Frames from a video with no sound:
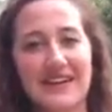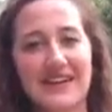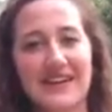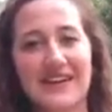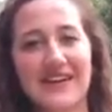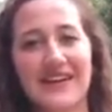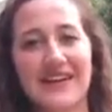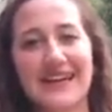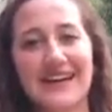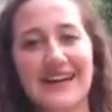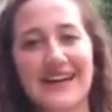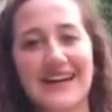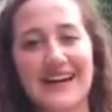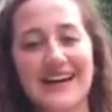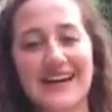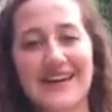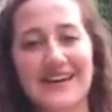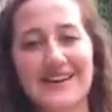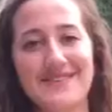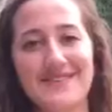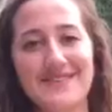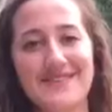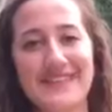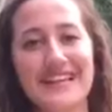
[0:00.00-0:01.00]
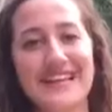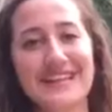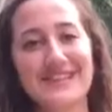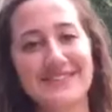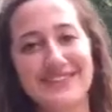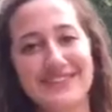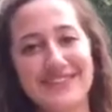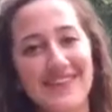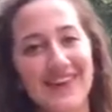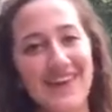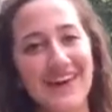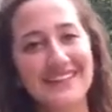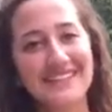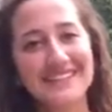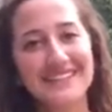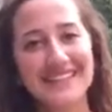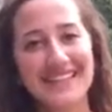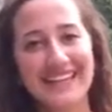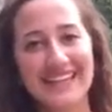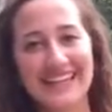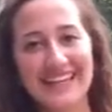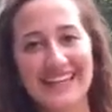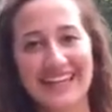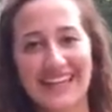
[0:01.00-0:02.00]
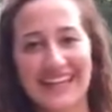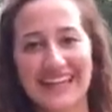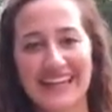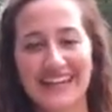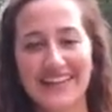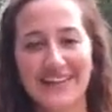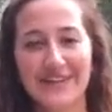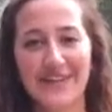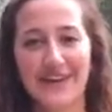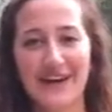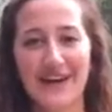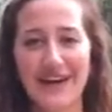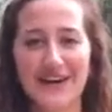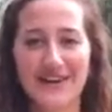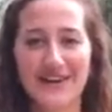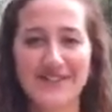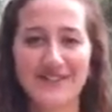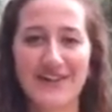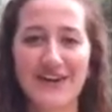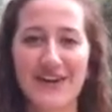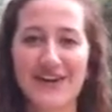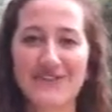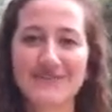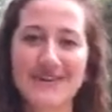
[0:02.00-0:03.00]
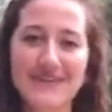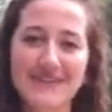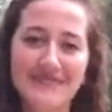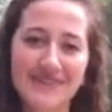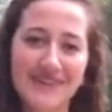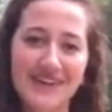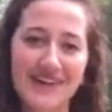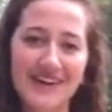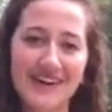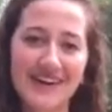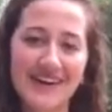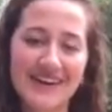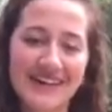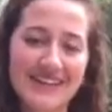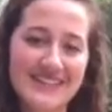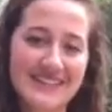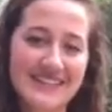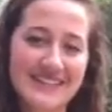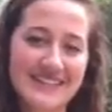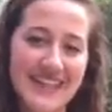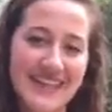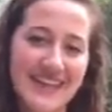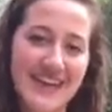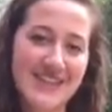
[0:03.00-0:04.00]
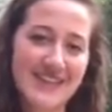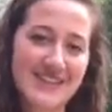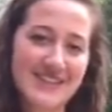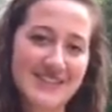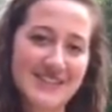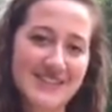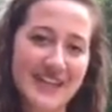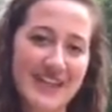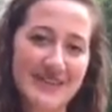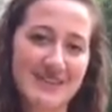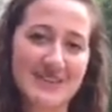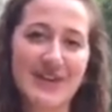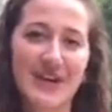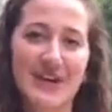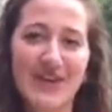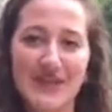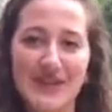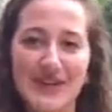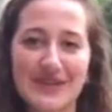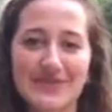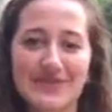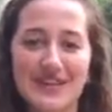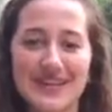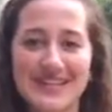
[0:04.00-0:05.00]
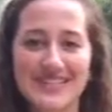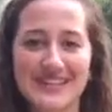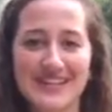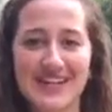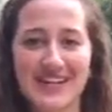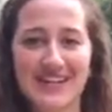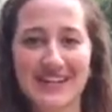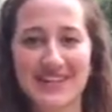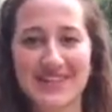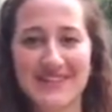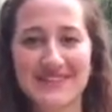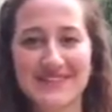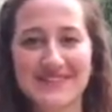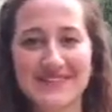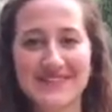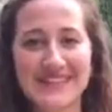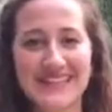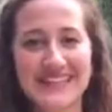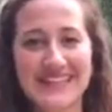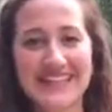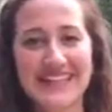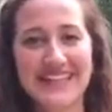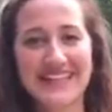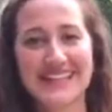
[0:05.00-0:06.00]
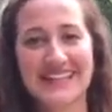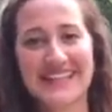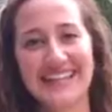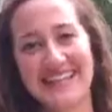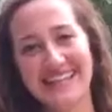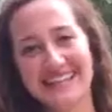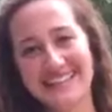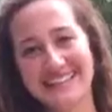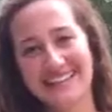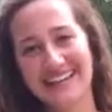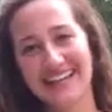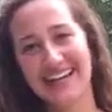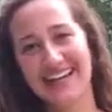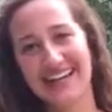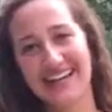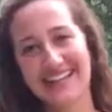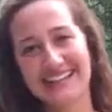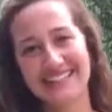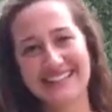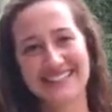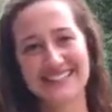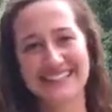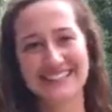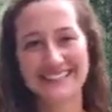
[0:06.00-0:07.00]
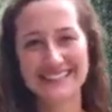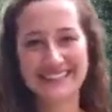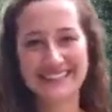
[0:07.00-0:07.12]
And thanks for watching, and follow my blog at stayunashamed.wordpress.com. Thanks, guys.